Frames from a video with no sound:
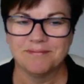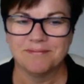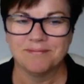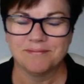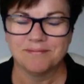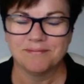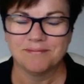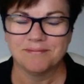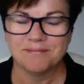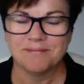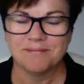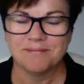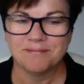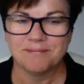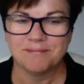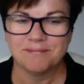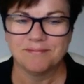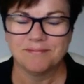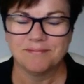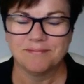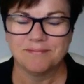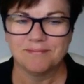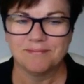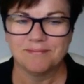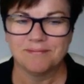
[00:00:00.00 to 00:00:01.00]

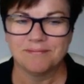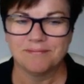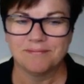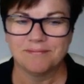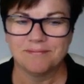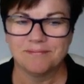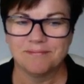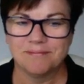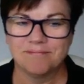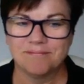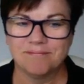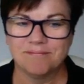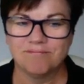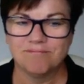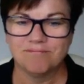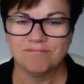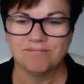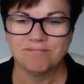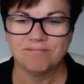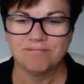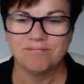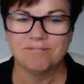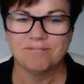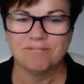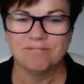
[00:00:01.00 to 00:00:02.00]

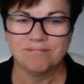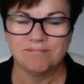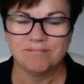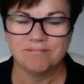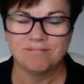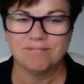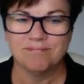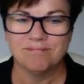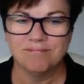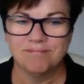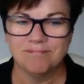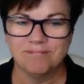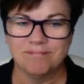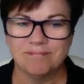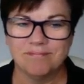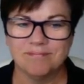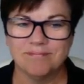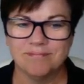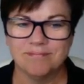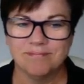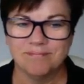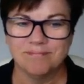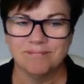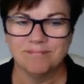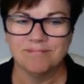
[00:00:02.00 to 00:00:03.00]

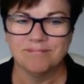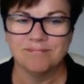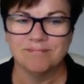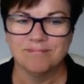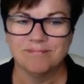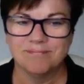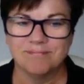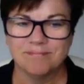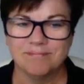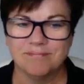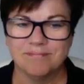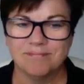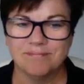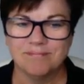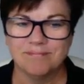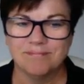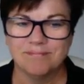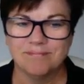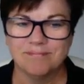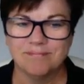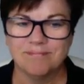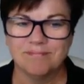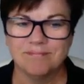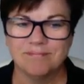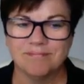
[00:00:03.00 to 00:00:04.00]

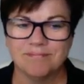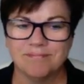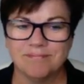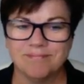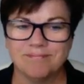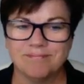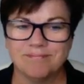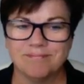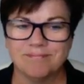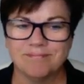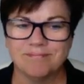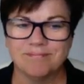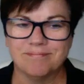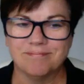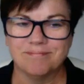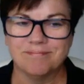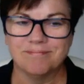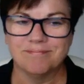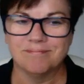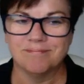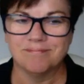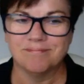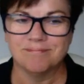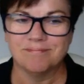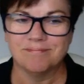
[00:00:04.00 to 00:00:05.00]

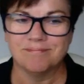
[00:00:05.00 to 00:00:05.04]
(silent)